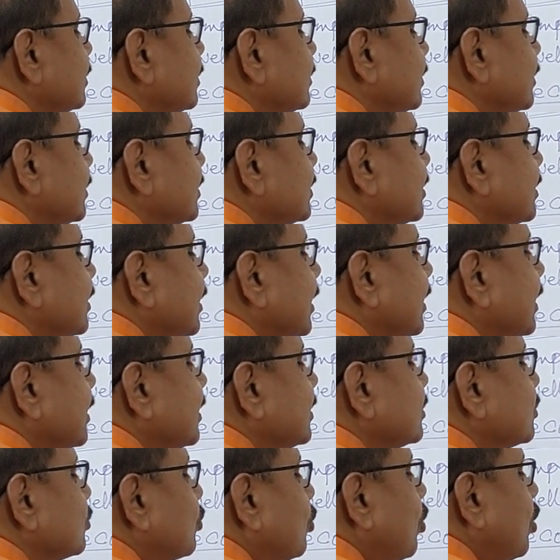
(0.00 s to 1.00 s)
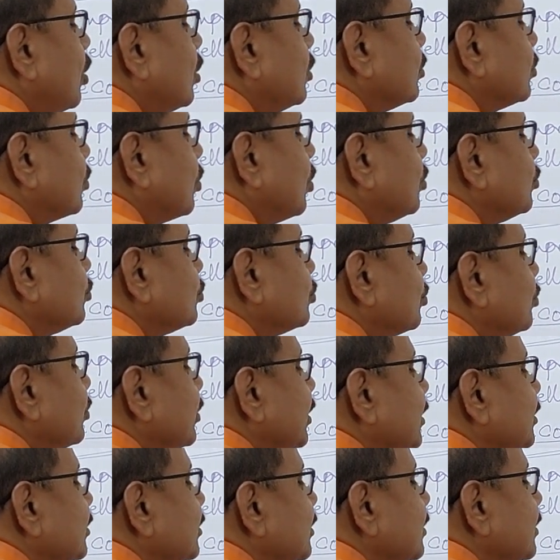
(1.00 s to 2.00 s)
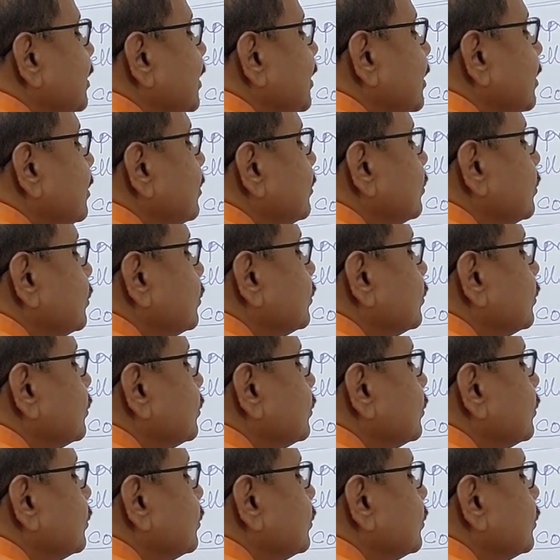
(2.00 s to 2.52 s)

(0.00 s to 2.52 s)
This ring is called consolidation ring.